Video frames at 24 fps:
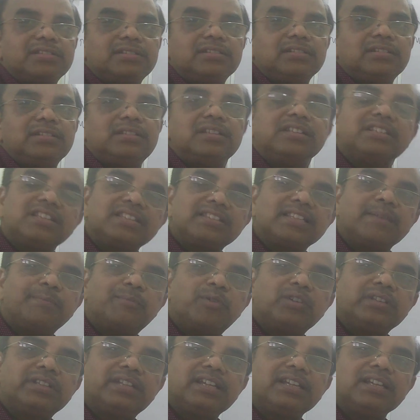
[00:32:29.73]
This is about
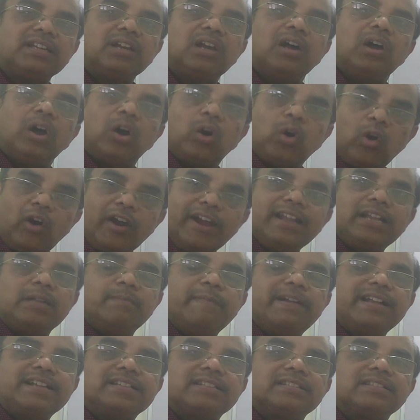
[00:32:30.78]
the
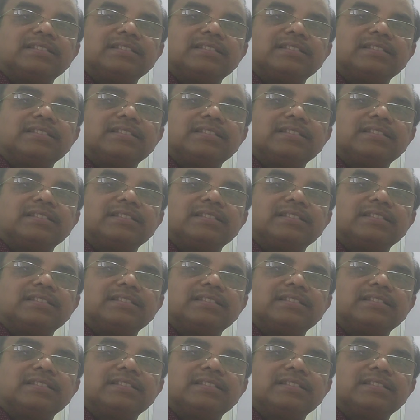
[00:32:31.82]
ointments